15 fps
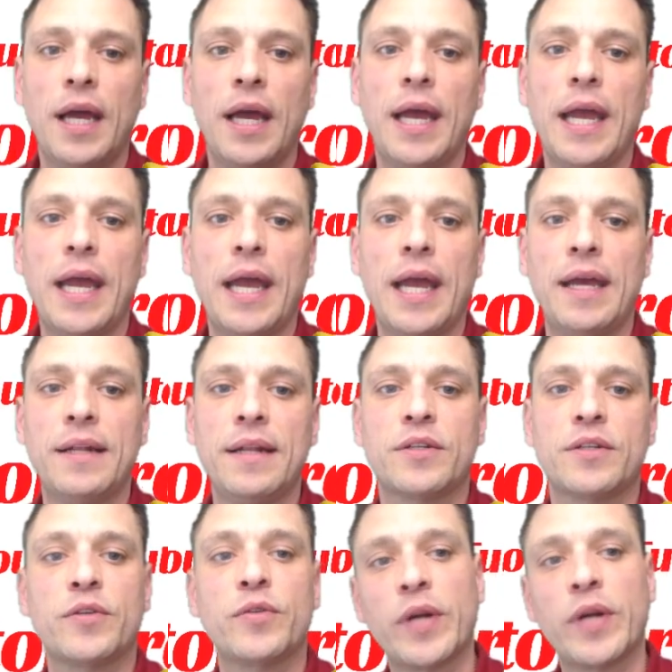and
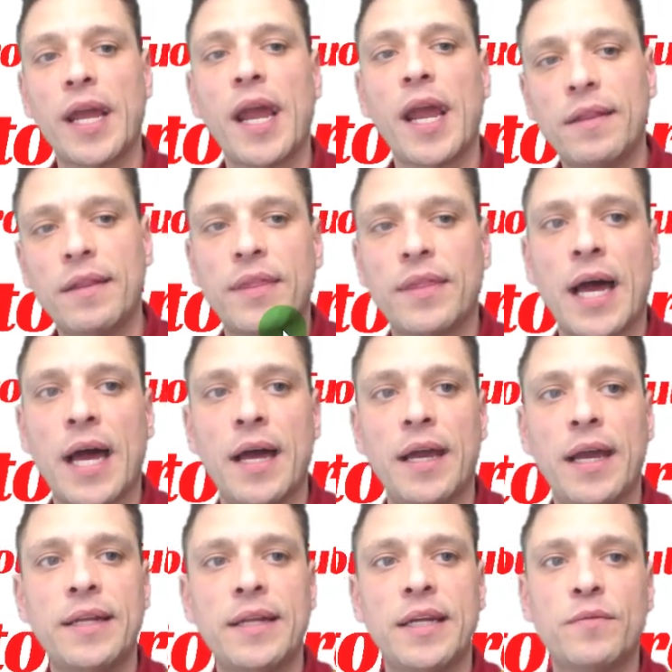create that.
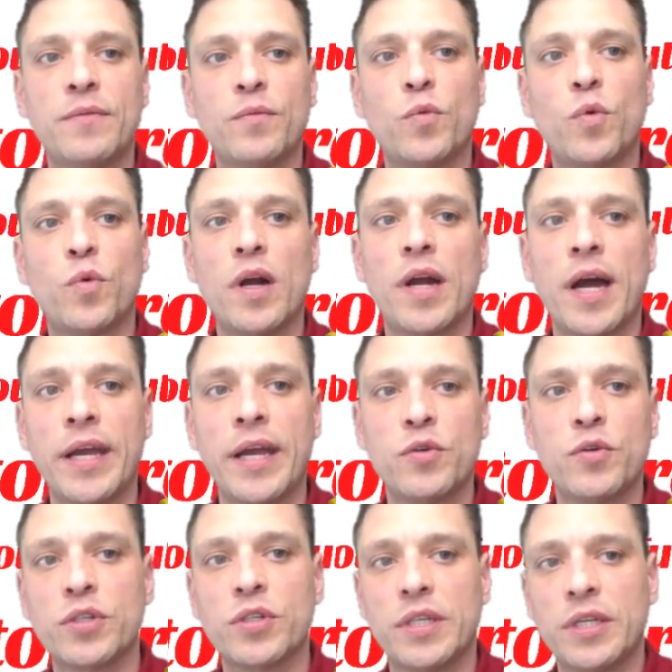And then what I
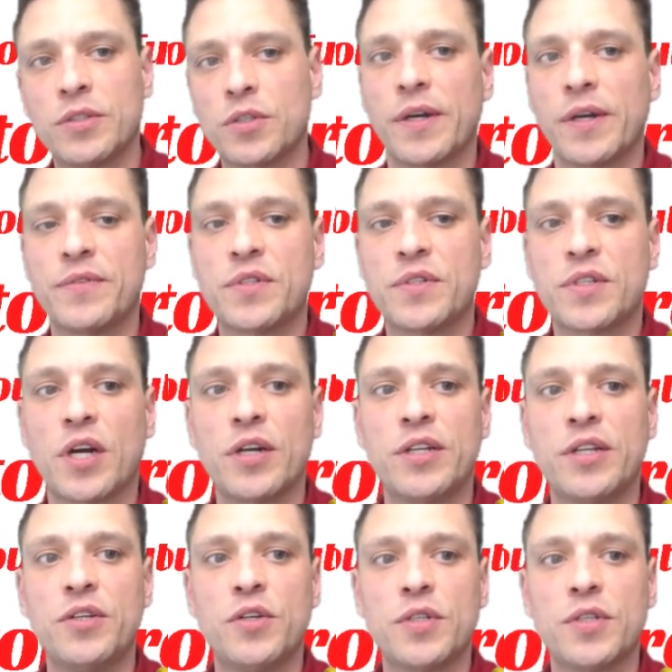usually use, or I've started
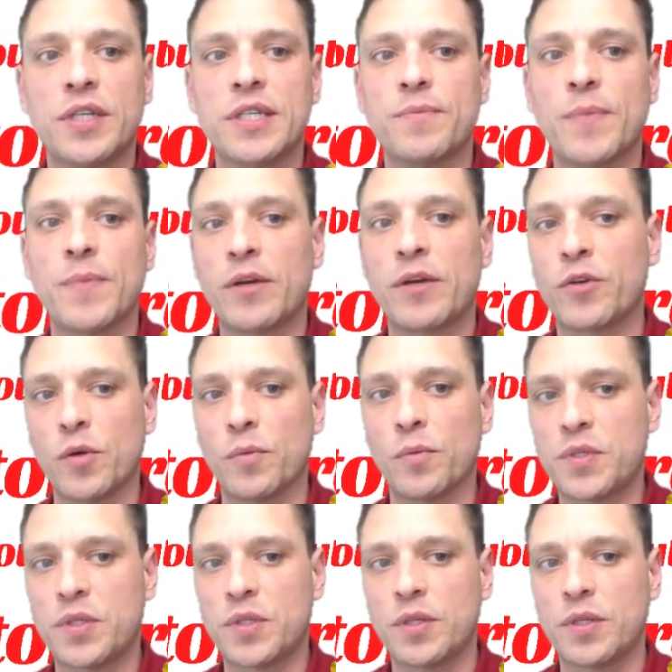using, is my
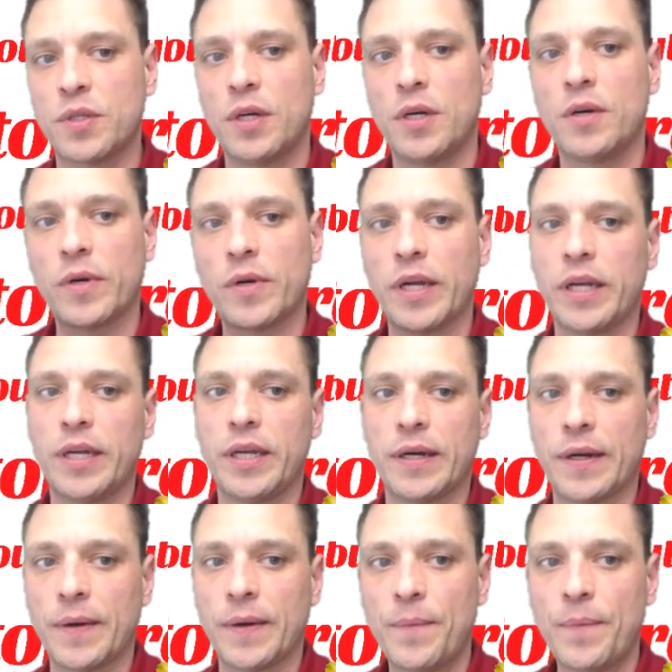groups right
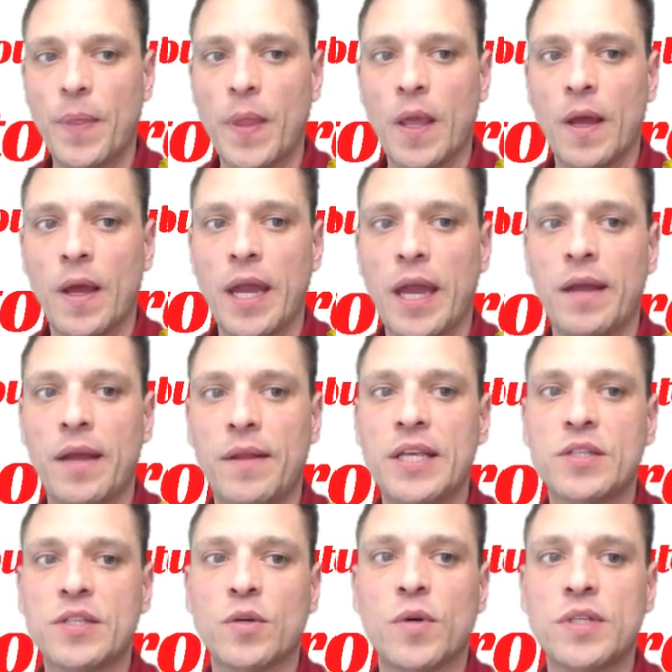here. And these
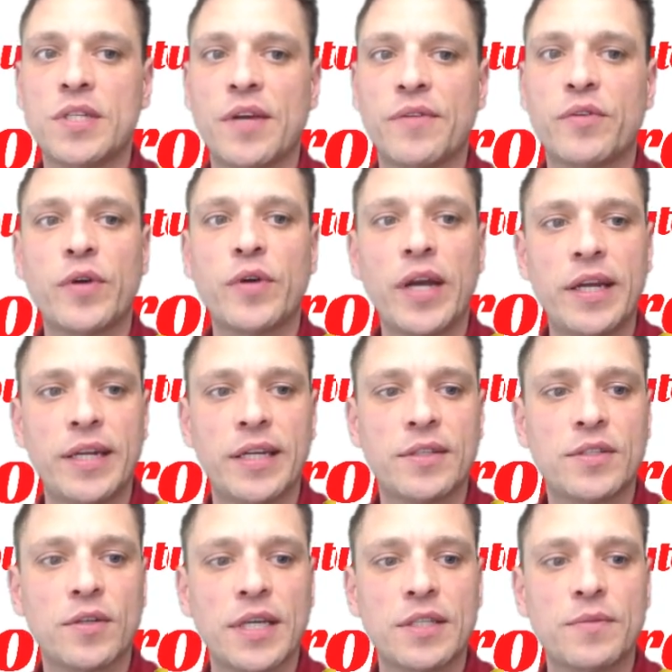are ones I've created. So
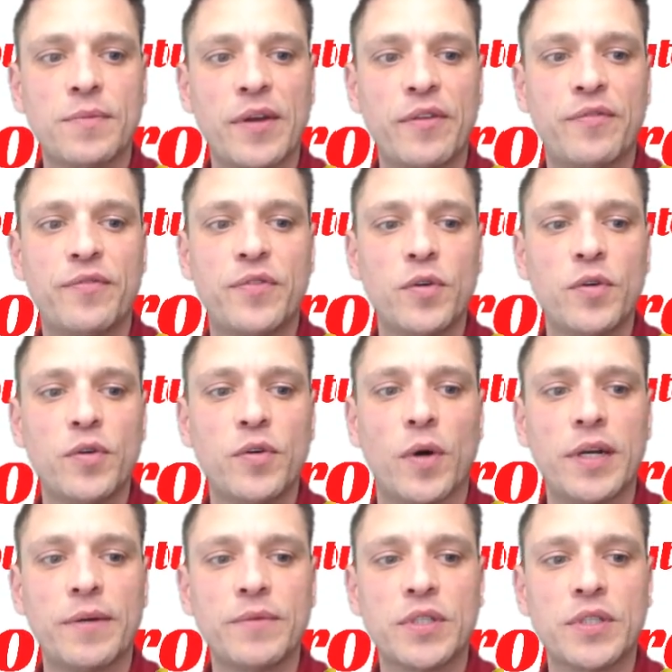that's my food one.
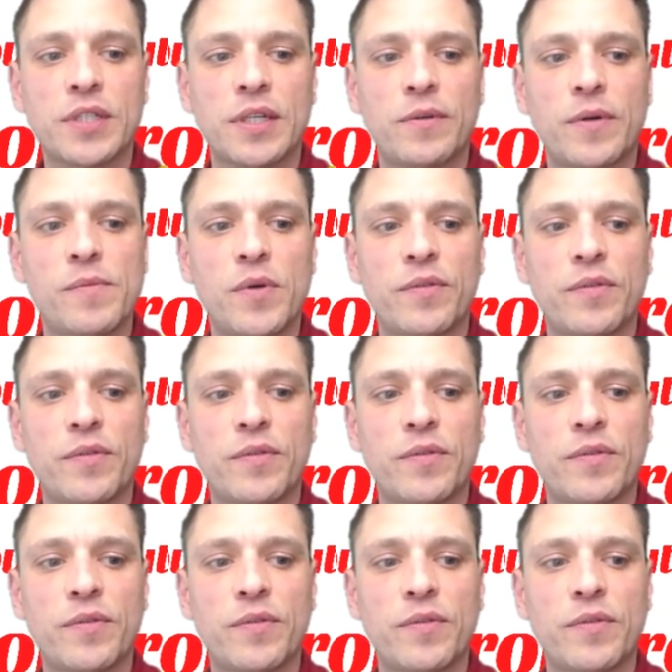I'm just going to remove this
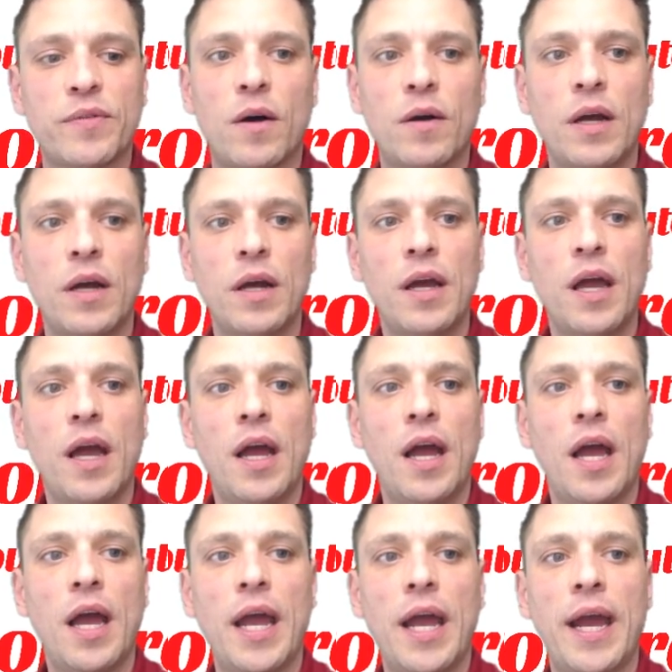for now.
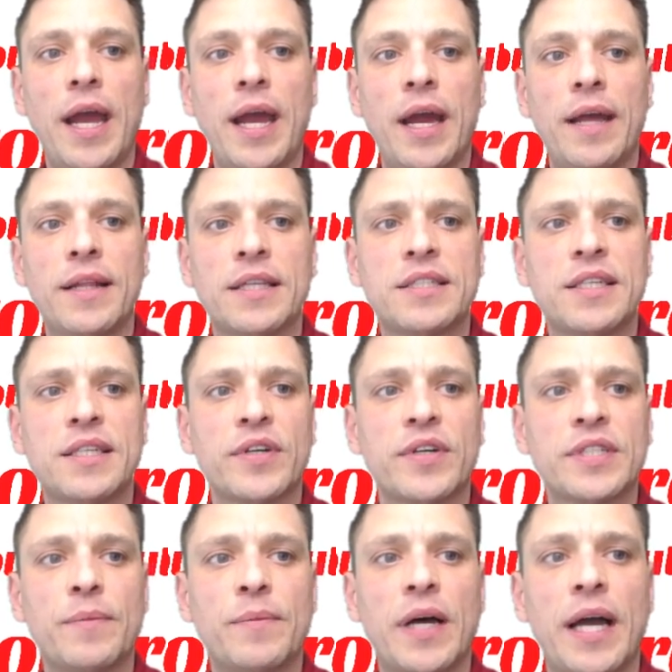And let's say, for
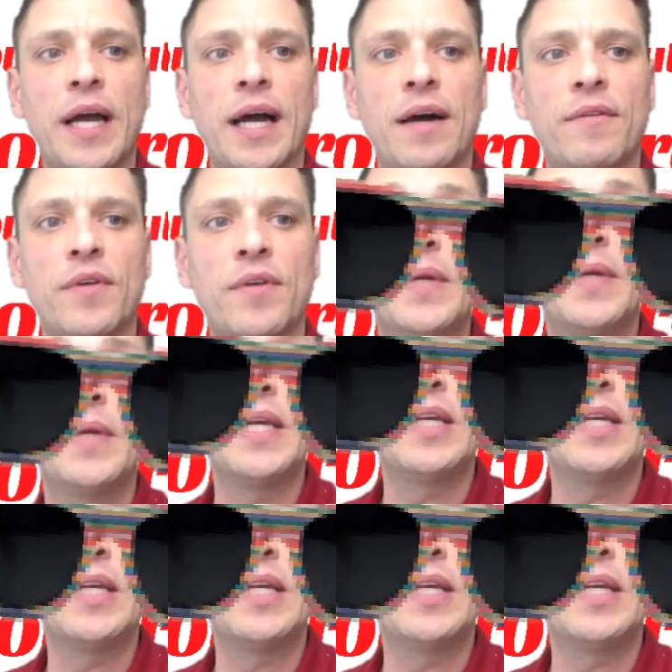example, I have a beach